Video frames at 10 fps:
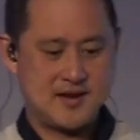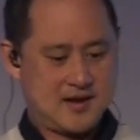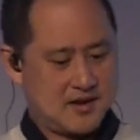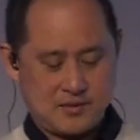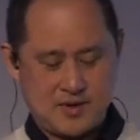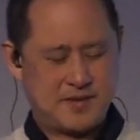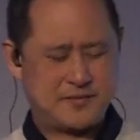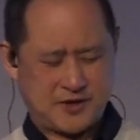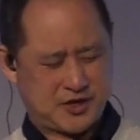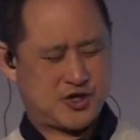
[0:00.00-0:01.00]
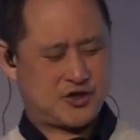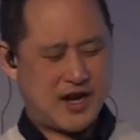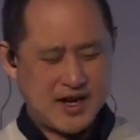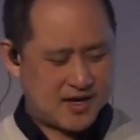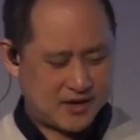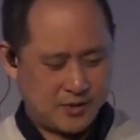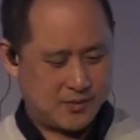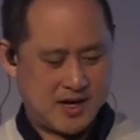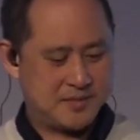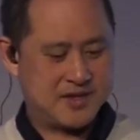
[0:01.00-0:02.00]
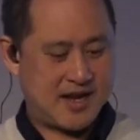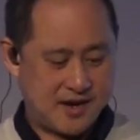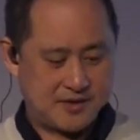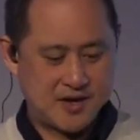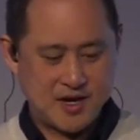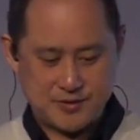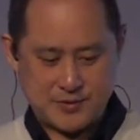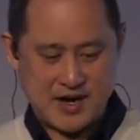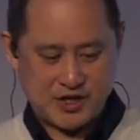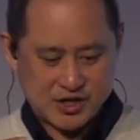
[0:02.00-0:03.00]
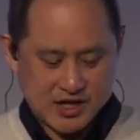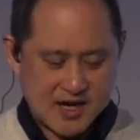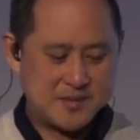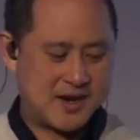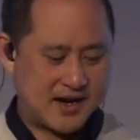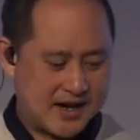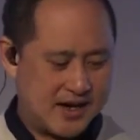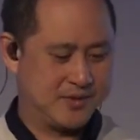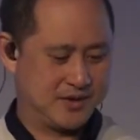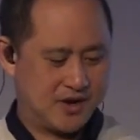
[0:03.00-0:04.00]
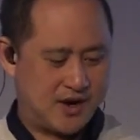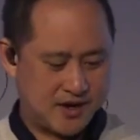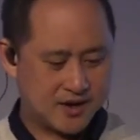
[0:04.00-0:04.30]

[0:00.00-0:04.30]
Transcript: when I'm frustrated, or when I'm down, do I share my heart with God?